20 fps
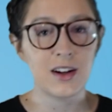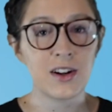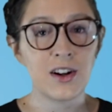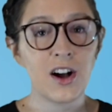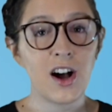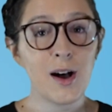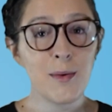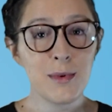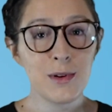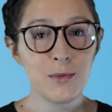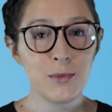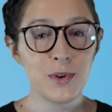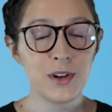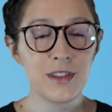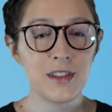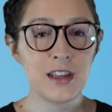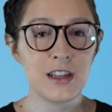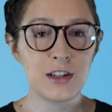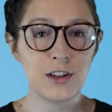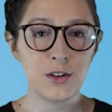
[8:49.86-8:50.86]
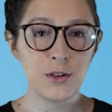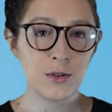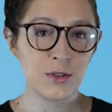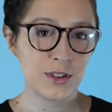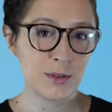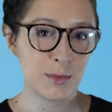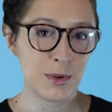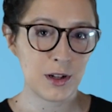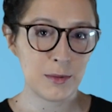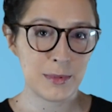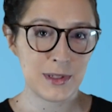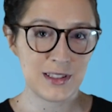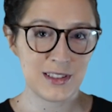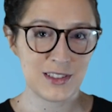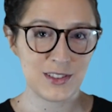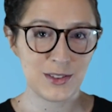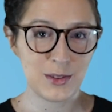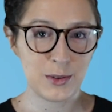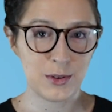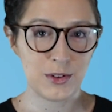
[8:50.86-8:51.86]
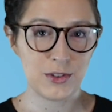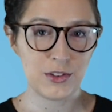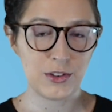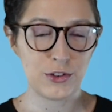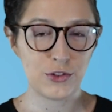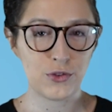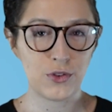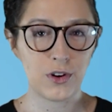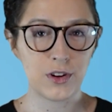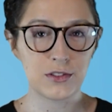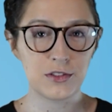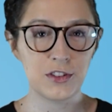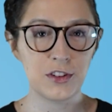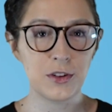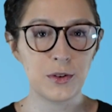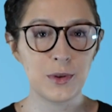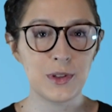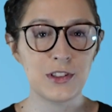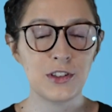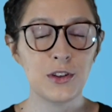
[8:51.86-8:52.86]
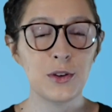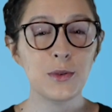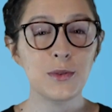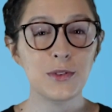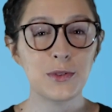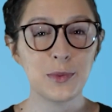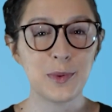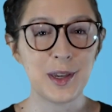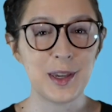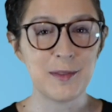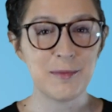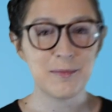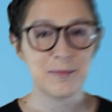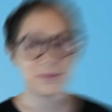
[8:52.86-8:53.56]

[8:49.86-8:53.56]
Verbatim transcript: A common one that new small business owners are drawn to is Hootsuite.